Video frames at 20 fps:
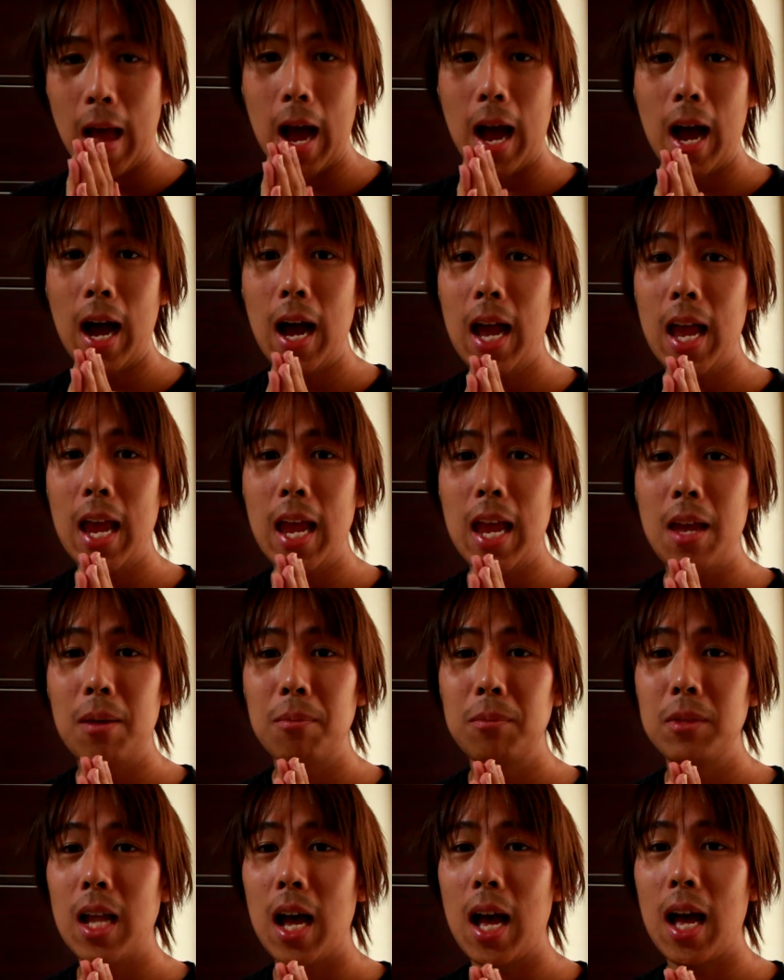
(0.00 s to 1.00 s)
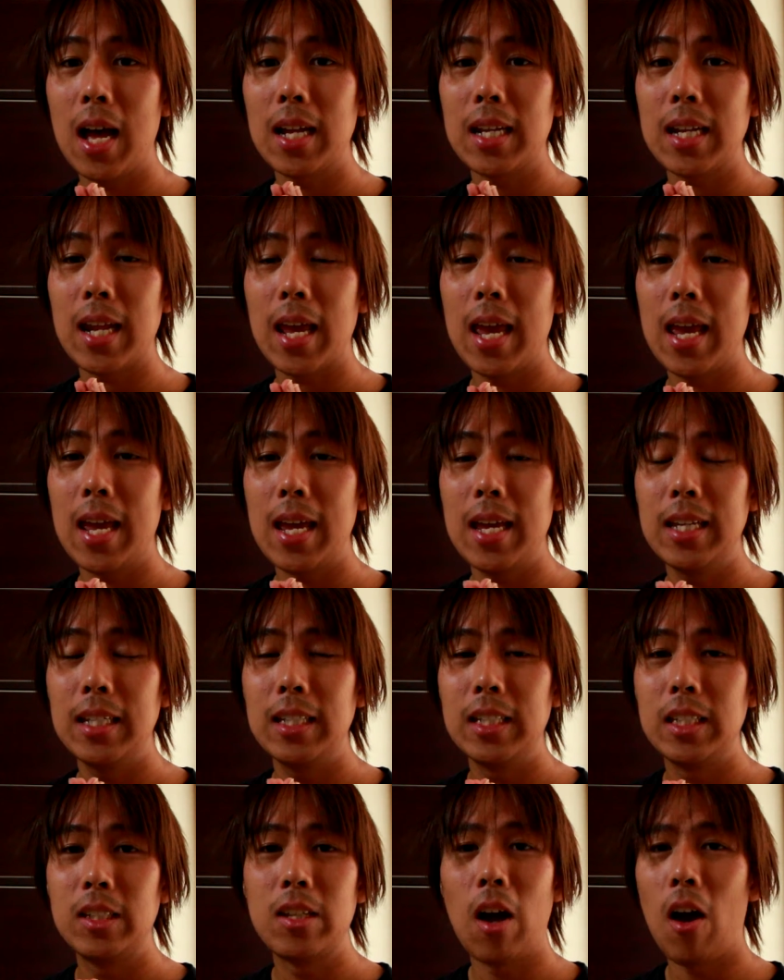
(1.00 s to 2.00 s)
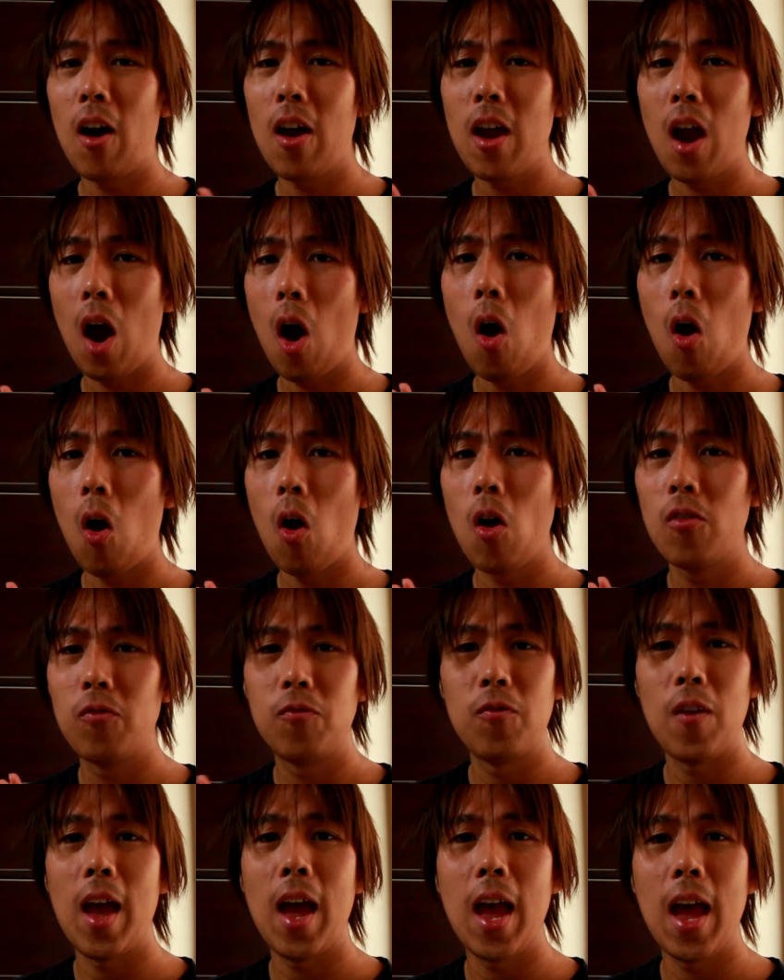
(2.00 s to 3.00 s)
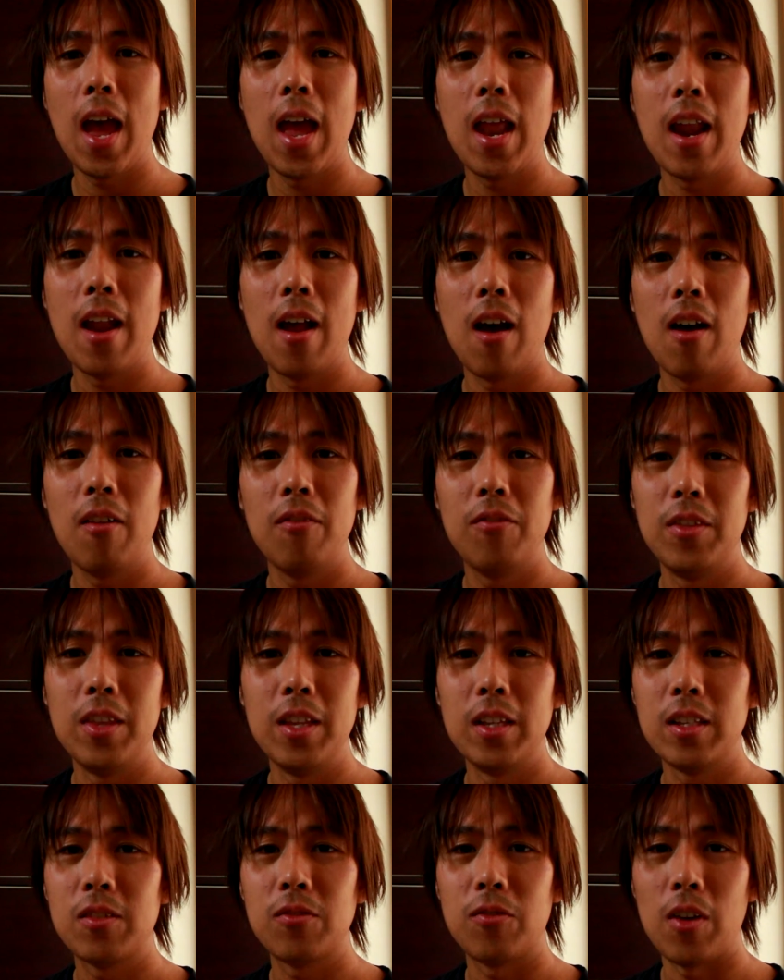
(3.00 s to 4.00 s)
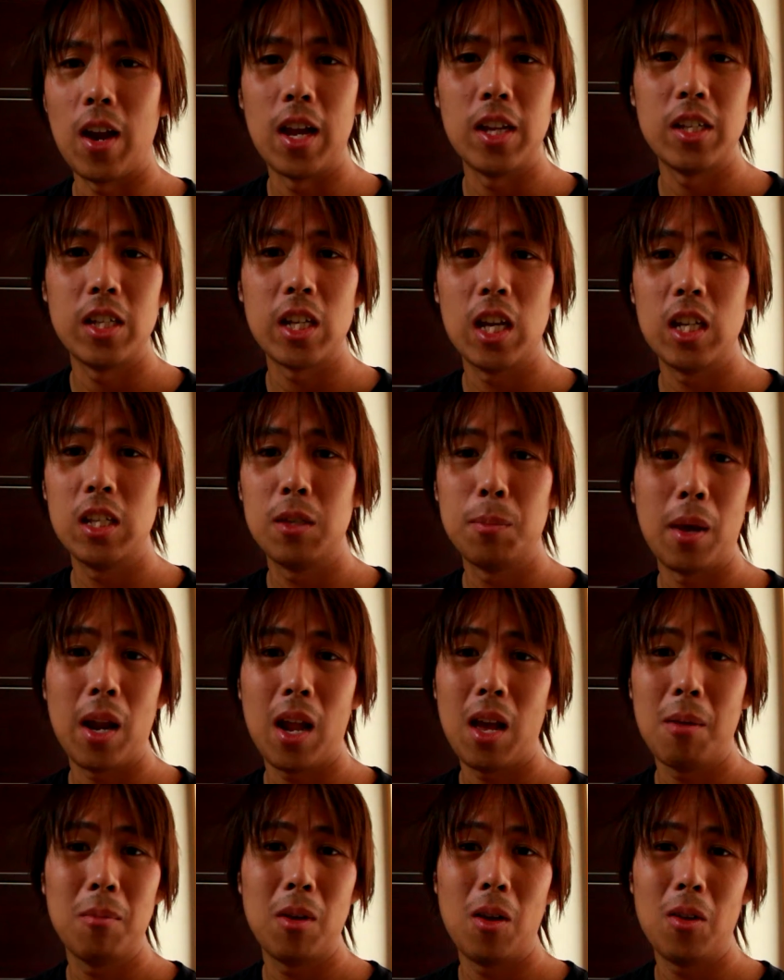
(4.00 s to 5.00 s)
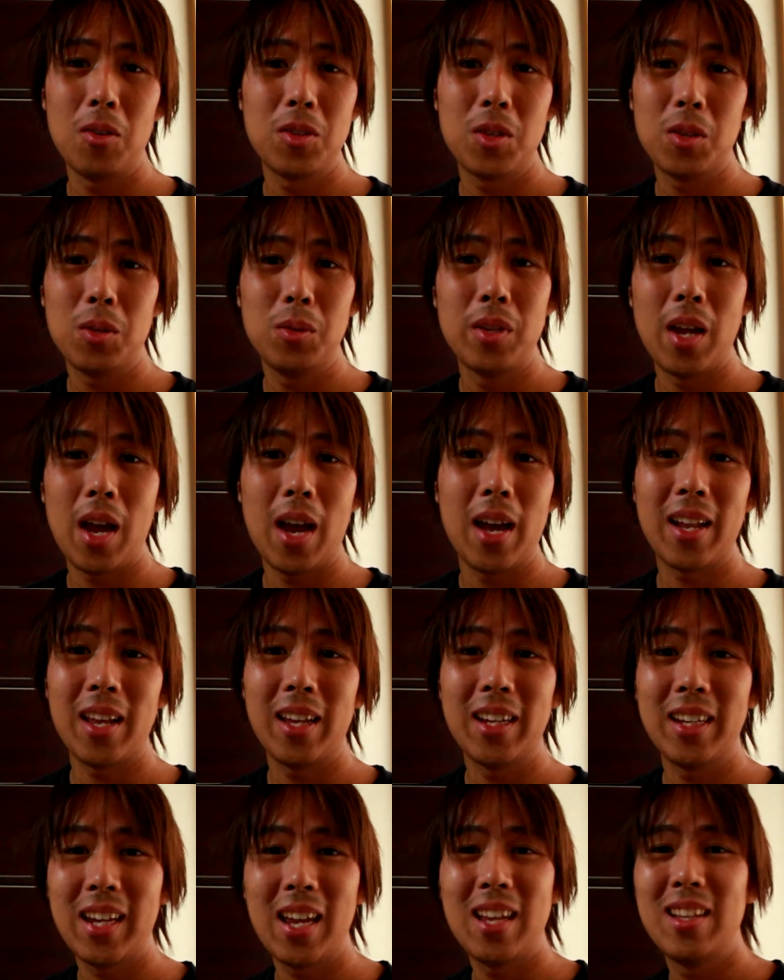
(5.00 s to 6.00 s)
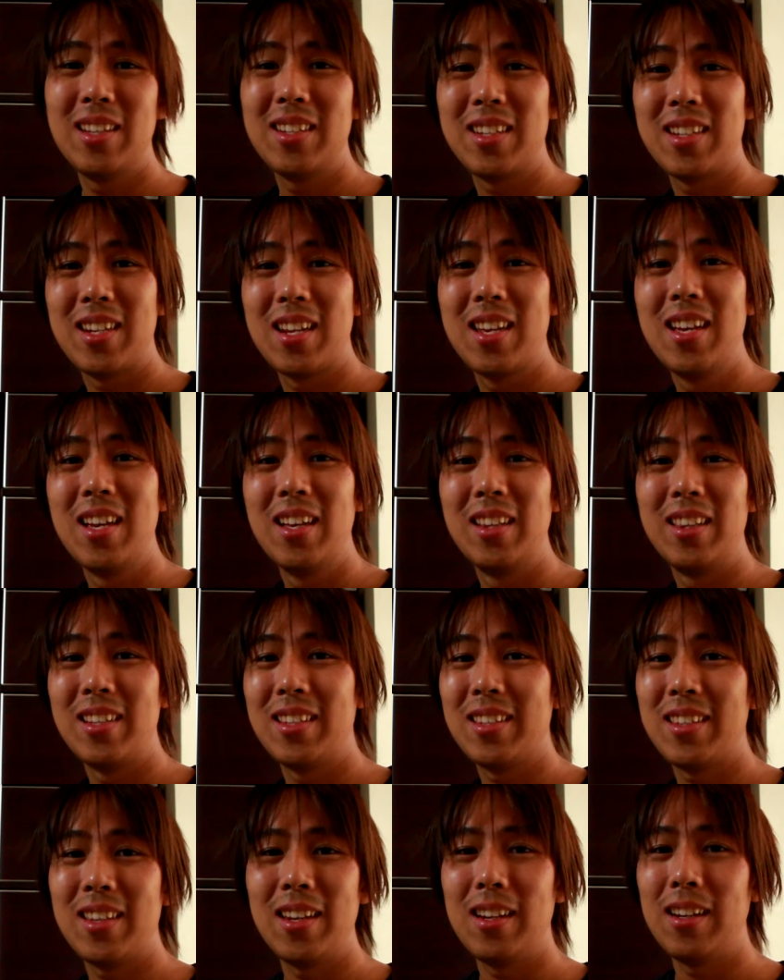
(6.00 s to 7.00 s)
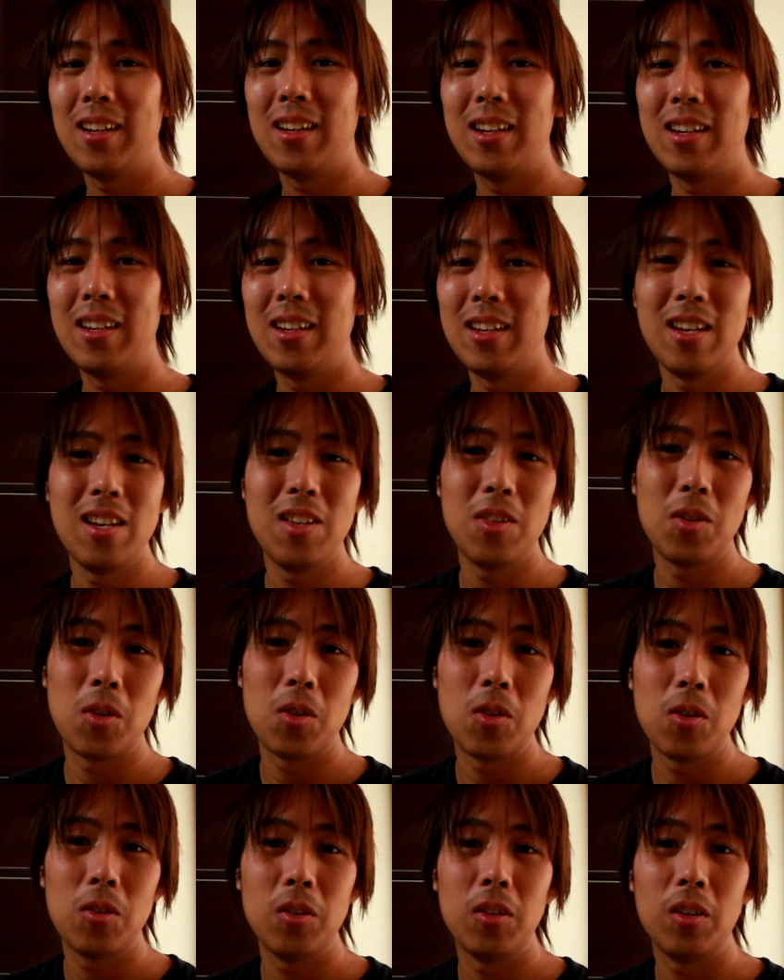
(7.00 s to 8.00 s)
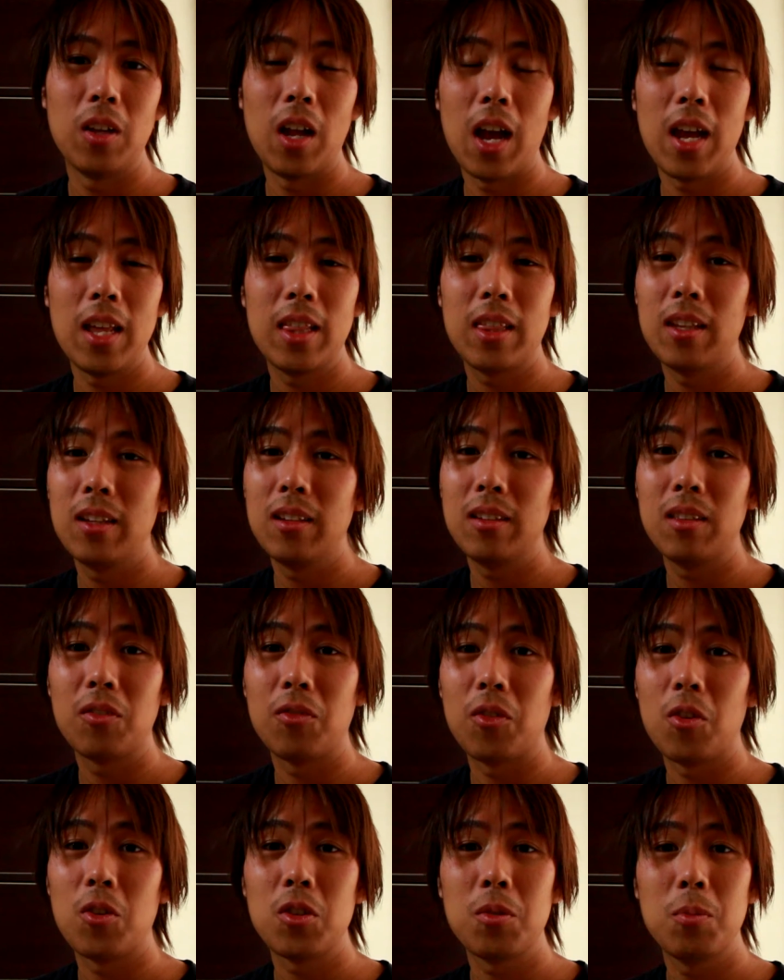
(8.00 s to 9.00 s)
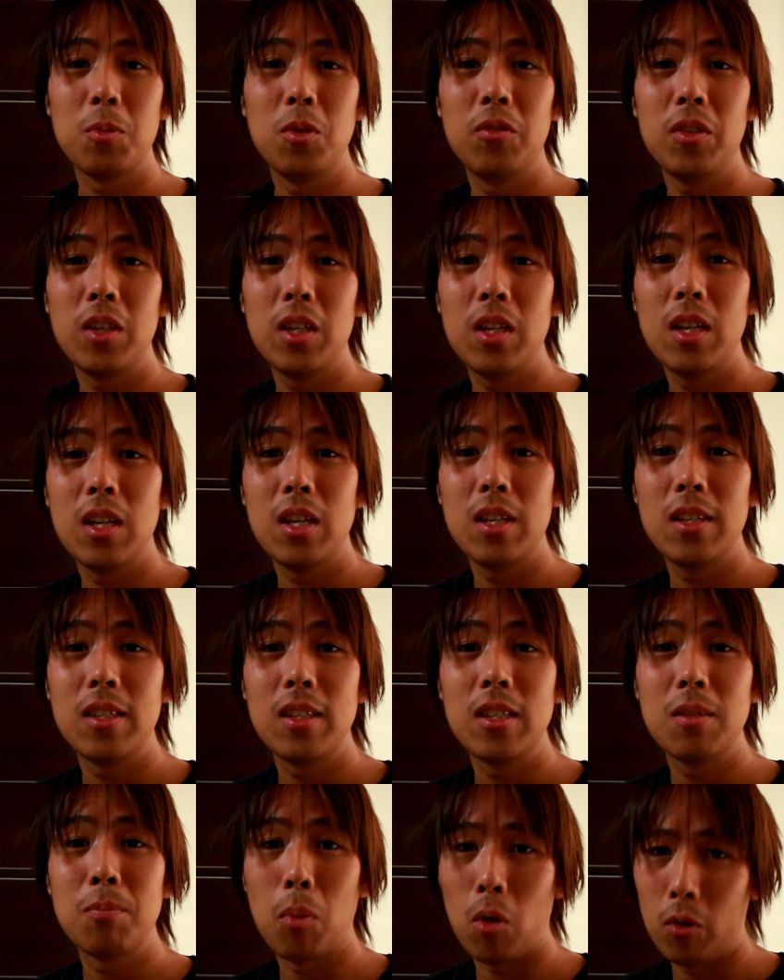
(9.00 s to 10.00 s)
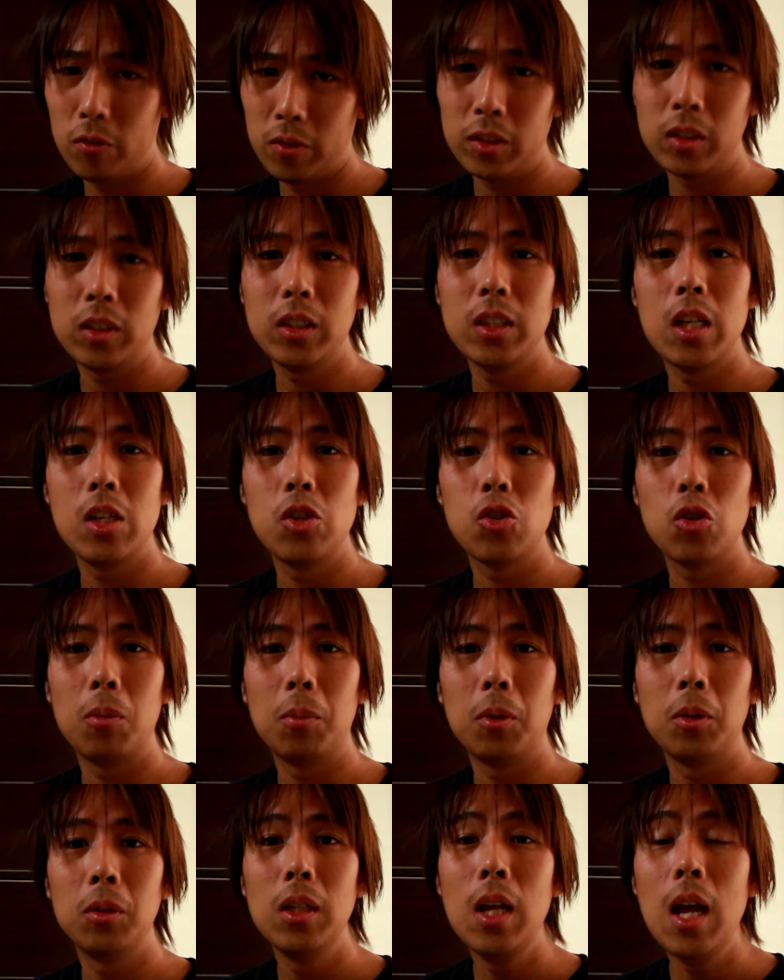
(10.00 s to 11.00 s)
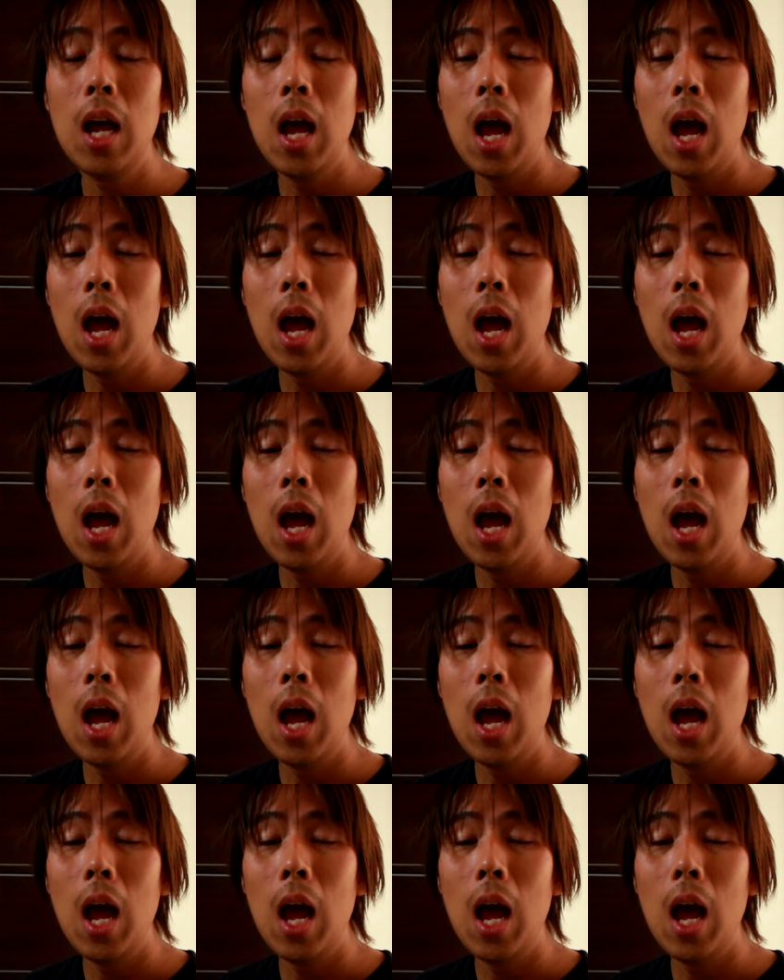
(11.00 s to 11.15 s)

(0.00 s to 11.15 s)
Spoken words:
I am not a die-hard fan of this franchise, but I'm also not against this thing either. I think the first movie is perfectly enjoyable.